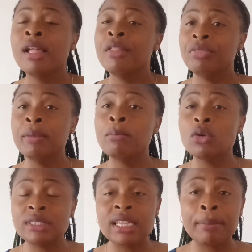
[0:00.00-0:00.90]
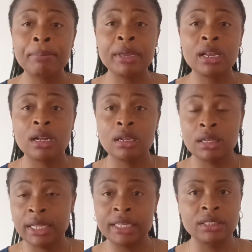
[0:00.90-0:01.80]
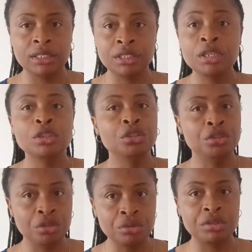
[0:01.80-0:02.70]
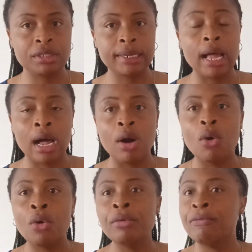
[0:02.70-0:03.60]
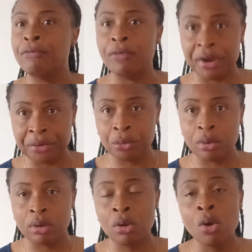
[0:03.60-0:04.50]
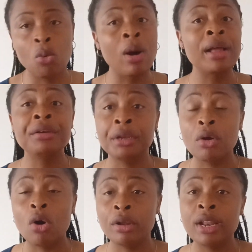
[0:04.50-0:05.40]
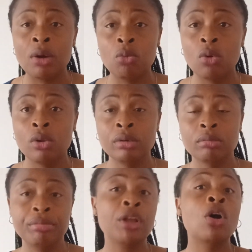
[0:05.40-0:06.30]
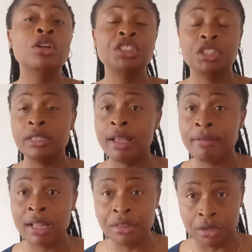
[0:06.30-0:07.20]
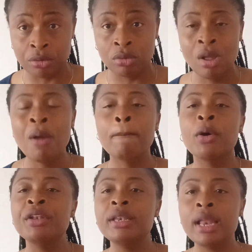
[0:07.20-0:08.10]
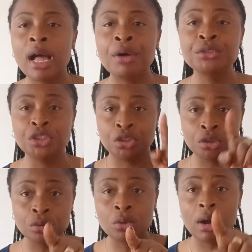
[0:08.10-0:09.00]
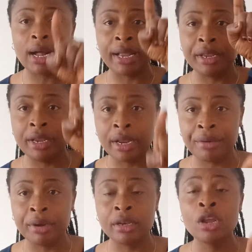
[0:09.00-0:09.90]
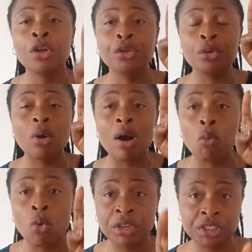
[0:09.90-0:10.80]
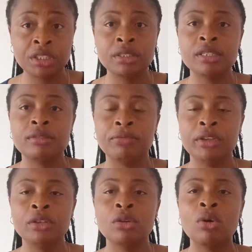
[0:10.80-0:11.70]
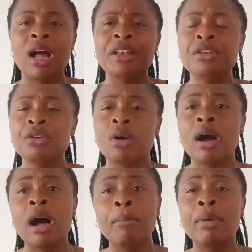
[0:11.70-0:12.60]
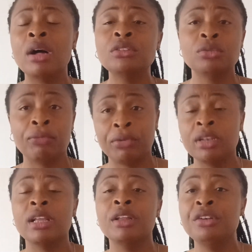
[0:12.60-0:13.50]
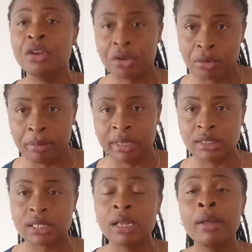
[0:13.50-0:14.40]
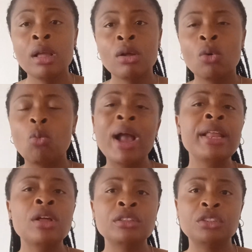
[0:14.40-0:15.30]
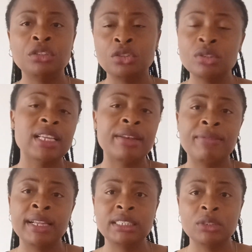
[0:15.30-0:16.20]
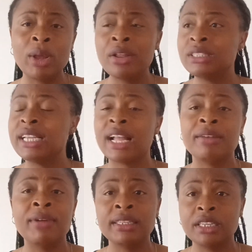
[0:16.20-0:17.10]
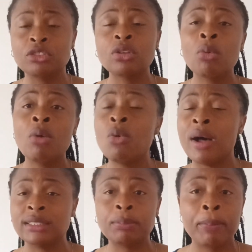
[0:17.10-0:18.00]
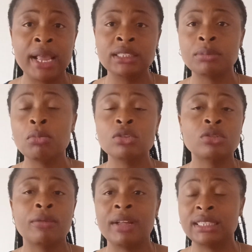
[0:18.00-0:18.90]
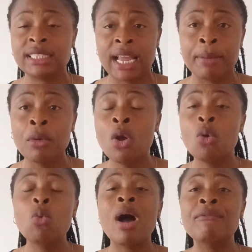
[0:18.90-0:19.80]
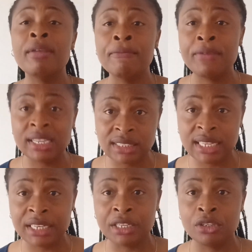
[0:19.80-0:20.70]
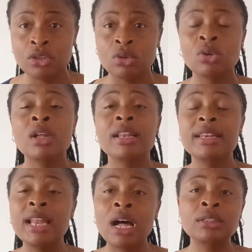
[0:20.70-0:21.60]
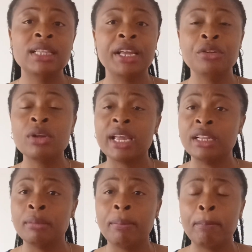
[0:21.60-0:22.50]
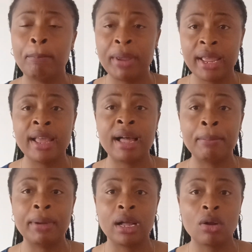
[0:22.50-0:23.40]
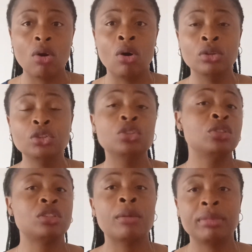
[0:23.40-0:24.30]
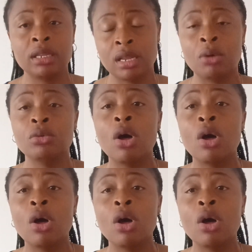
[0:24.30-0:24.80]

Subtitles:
The Mozambique lady used her own very well, while the other one, because she never knew. But now you are hearing, you are watching this video, and you are about to fill a document. Why not use advantage? Why not take advantage? Someone who has spent most of her time, who have invested in you, now that you can pay her back or do something that will